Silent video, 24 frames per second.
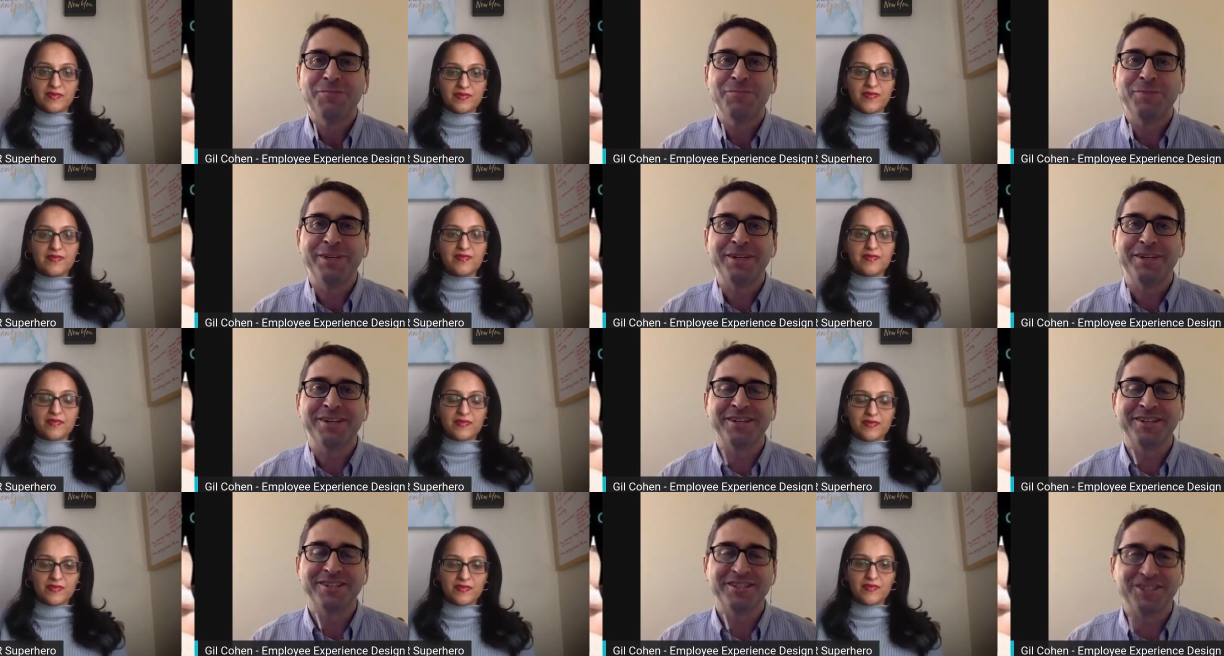
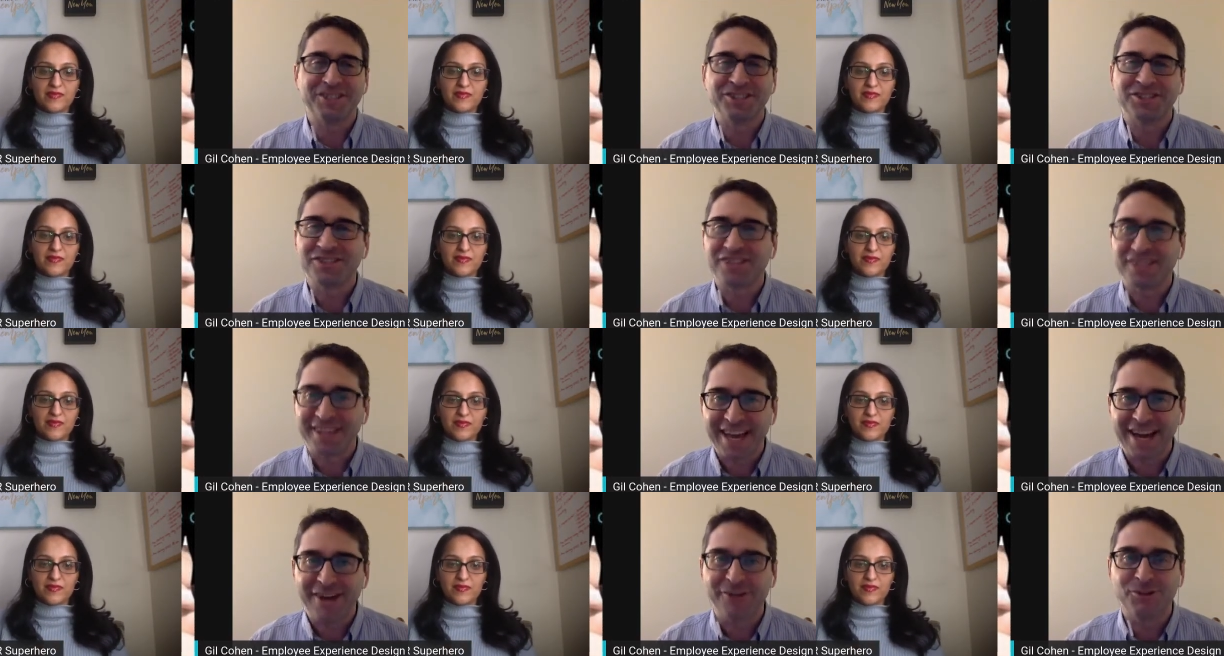Speaker 1: because just
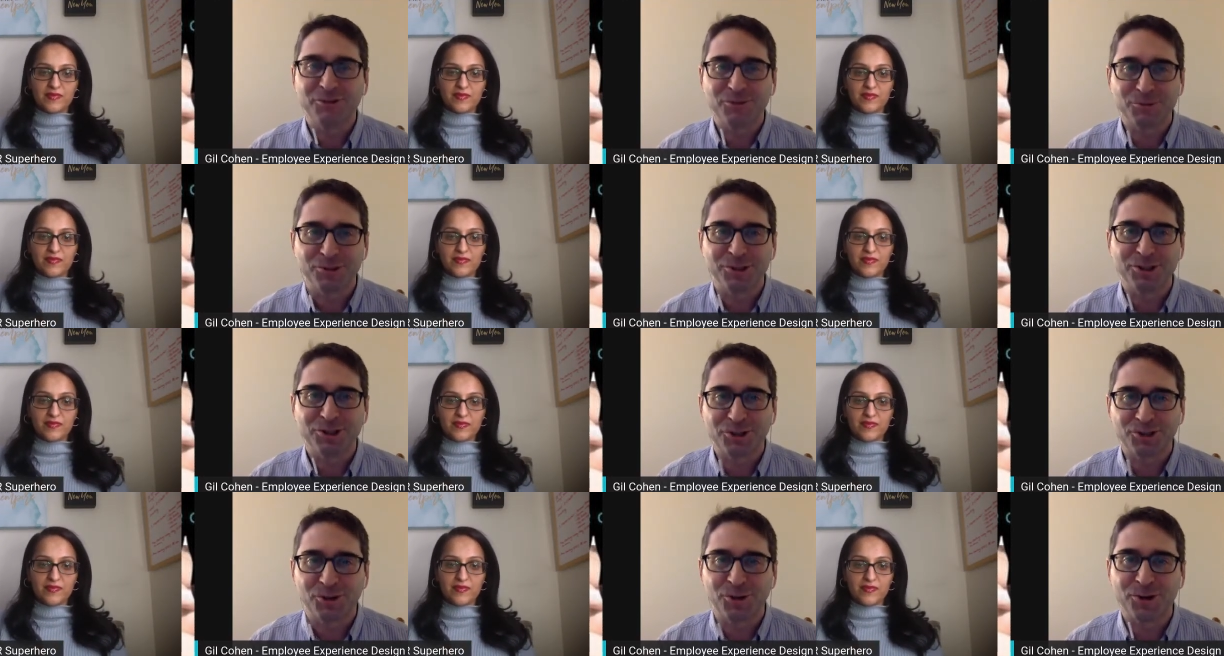the couch will
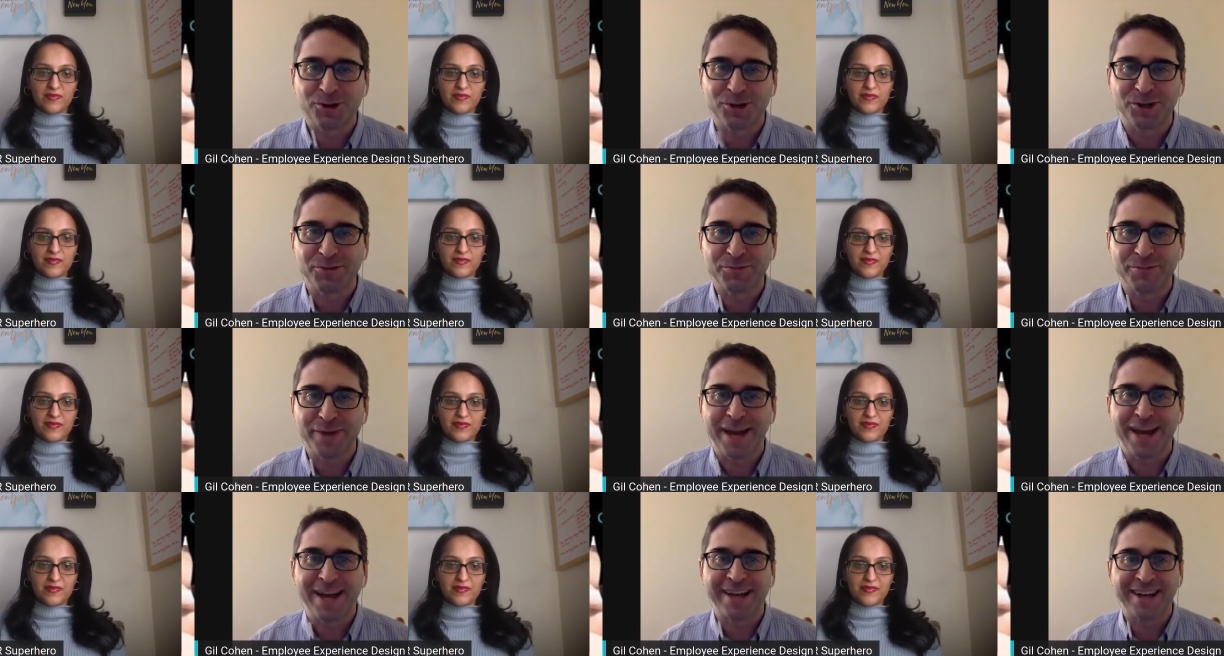destroy your
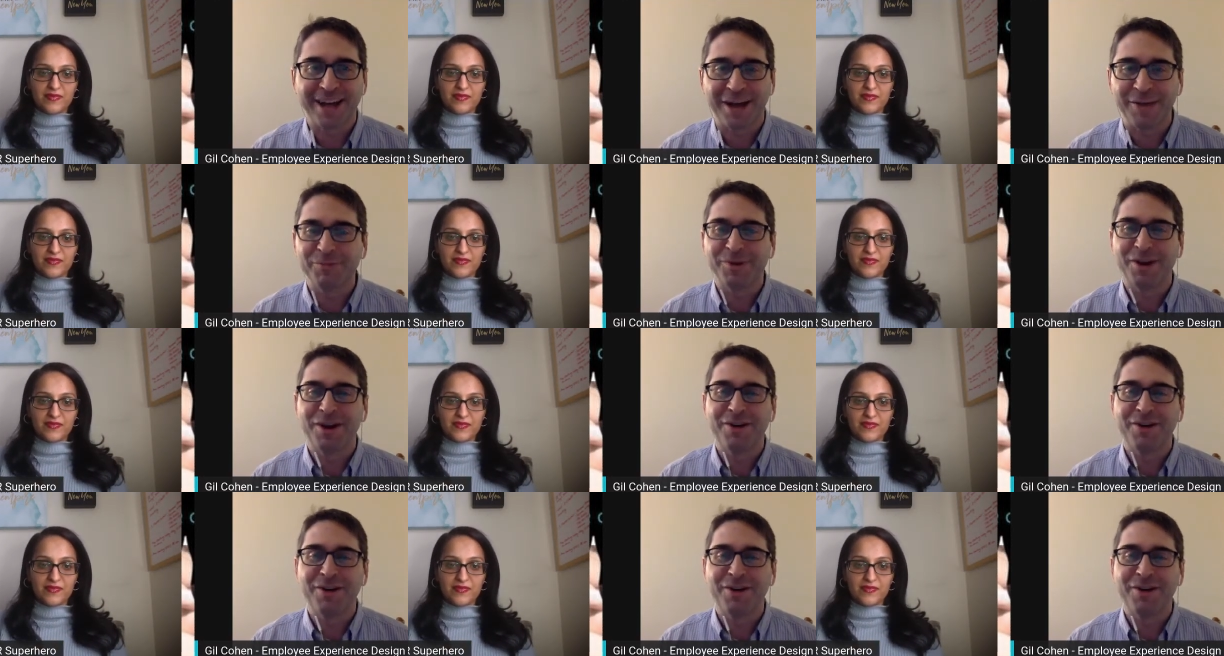back i'm